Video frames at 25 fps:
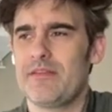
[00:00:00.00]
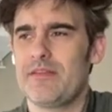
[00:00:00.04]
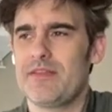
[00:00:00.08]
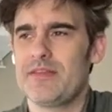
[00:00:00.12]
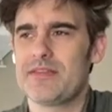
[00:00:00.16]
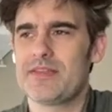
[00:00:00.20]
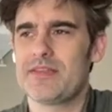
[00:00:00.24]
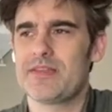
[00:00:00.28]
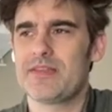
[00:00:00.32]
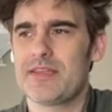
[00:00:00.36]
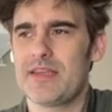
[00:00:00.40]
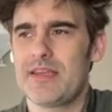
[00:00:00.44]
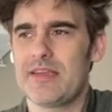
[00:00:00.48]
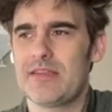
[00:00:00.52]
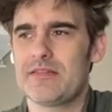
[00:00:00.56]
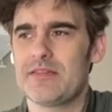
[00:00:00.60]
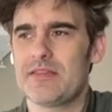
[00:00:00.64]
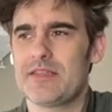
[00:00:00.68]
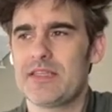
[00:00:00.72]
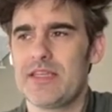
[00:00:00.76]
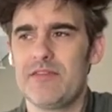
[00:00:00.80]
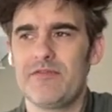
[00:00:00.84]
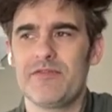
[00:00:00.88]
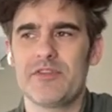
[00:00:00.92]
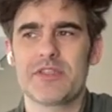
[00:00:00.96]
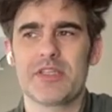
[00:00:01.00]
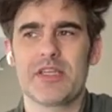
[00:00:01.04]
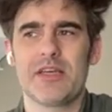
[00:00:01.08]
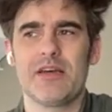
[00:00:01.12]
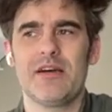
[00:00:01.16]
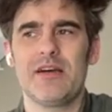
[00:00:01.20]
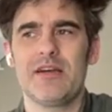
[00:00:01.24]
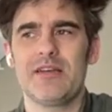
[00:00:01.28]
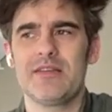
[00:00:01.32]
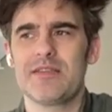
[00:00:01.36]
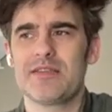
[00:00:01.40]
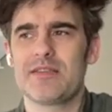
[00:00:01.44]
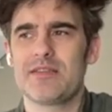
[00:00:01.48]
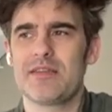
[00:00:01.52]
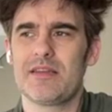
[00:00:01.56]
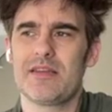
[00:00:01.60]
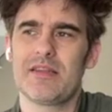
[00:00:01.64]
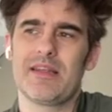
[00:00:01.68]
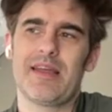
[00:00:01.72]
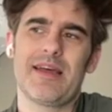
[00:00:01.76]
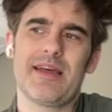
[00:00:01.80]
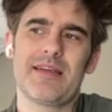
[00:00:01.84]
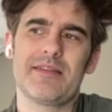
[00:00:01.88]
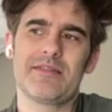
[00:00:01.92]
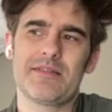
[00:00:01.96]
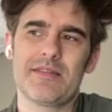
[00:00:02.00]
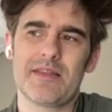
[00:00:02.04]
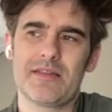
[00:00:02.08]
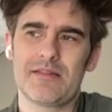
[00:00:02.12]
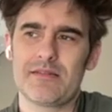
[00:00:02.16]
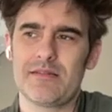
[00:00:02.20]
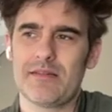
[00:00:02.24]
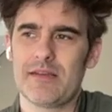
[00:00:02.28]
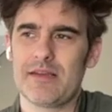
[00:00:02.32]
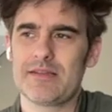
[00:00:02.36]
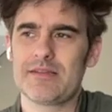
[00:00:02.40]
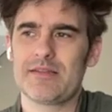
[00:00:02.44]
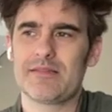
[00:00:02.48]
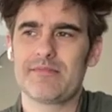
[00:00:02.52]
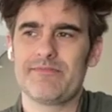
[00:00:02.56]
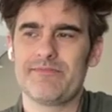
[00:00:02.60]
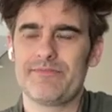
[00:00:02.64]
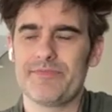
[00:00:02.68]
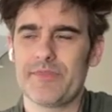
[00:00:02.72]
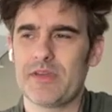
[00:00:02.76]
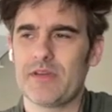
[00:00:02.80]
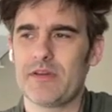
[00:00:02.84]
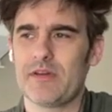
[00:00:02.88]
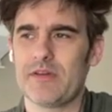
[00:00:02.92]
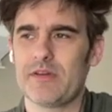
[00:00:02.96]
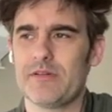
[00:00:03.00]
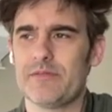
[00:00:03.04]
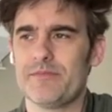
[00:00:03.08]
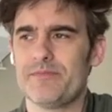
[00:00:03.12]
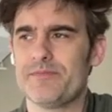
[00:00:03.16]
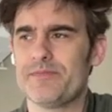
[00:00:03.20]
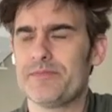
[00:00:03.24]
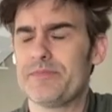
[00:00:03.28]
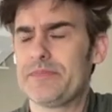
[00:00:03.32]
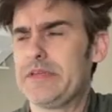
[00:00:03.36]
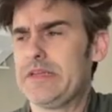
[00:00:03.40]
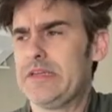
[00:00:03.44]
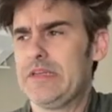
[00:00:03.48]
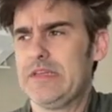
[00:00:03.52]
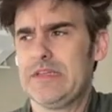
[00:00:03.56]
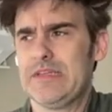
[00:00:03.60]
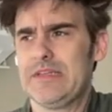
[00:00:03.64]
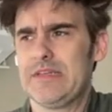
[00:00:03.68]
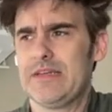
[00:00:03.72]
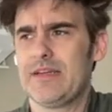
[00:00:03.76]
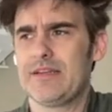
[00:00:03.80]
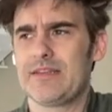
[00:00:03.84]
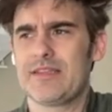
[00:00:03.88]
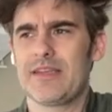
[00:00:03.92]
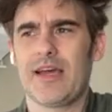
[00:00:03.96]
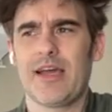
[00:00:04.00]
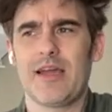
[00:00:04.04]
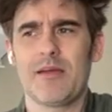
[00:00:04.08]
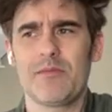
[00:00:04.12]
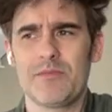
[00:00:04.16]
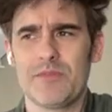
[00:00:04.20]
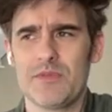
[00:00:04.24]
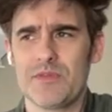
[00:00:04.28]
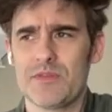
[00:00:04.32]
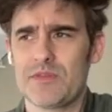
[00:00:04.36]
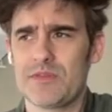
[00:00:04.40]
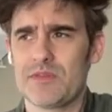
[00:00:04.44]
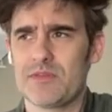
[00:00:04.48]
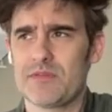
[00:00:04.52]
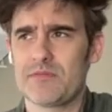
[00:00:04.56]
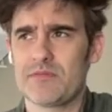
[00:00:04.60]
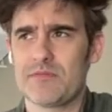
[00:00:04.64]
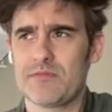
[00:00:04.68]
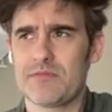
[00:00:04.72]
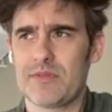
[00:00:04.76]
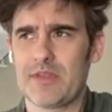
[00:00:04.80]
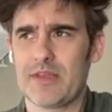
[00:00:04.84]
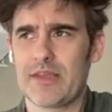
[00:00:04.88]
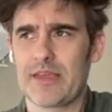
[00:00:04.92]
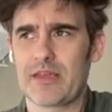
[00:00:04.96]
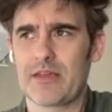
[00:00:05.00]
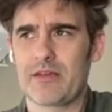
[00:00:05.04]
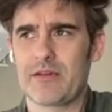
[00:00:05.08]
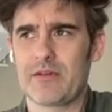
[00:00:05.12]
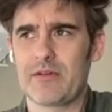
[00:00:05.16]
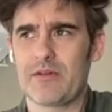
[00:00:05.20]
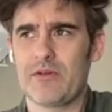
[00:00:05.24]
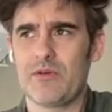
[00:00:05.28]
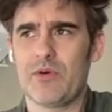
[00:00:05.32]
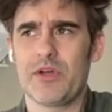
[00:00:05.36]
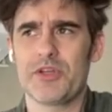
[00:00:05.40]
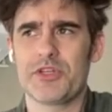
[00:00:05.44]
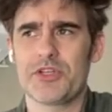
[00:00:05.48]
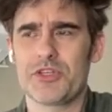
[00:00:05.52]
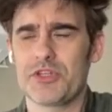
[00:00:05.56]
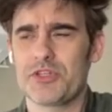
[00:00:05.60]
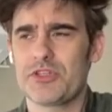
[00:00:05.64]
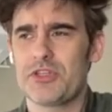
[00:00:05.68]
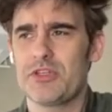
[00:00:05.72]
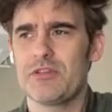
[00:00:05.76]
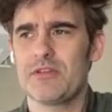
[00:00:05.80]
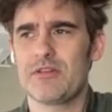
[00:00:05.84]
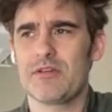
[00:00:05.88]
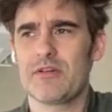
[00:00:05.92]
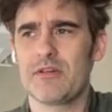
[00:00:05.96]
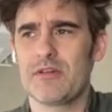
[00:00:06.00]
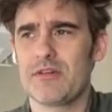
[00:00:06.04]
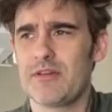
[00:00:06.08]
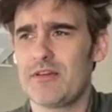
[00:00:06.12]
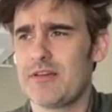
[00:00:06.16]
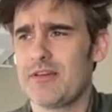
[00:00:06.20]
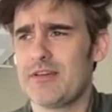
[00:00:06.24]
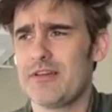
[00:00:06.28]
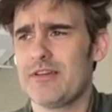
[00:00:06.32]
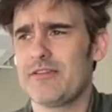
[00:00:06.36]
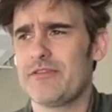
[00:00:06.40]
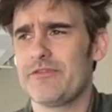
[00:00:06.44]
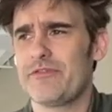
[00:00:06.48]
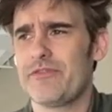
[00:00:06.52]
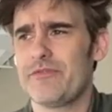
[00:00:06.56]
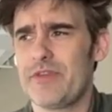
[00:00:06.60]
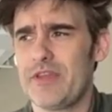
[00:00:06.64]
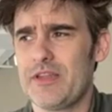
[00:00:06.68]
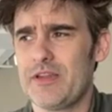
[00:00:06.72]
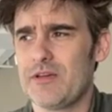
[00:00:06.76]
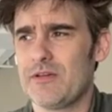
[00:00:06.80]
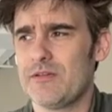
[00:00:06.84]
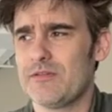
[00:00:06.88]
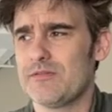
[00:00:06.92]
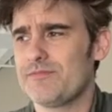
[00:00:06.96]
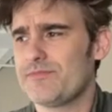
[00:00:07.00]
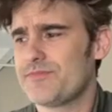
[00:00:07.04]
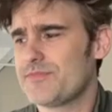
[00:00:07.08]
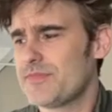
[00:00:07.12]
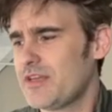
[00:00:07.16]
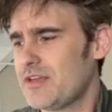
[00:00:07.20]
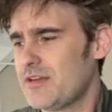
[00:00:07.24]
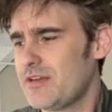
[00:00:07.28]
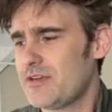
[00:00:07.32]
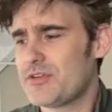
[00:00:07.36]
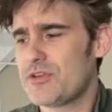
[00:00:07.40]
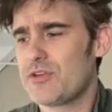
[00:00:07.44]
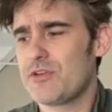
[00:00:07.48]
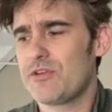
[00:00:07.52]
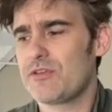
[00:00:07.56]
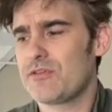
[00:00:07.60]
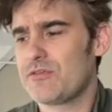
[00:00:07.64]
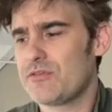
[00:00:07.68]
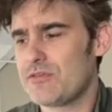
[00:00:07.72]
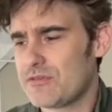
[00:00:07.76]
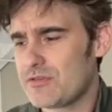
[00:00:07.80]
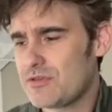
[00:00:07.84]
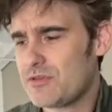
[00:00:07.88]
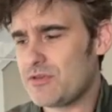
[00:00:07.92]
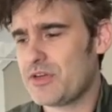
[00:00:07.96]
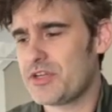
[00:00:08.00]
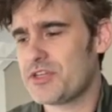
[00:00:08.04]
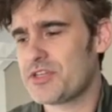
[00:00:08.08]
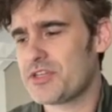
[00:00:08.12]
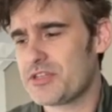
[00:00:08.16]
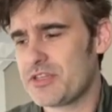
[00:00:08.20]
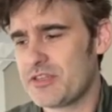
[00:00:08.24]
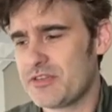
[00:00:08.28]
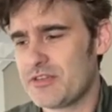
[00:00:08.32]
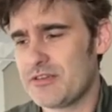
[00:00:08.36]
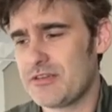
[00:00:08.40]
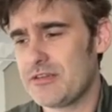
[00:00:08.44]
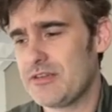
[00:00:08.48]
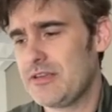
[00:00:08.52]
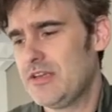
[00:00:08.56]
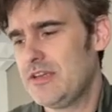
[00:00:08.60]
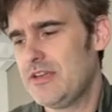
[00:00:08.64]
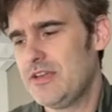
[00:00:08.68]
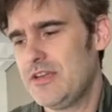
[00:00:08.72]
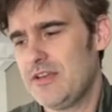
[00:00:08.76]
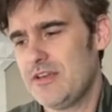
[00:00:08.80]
this sense, even to us, that it has that a timeless, like, question, you know, eternal question.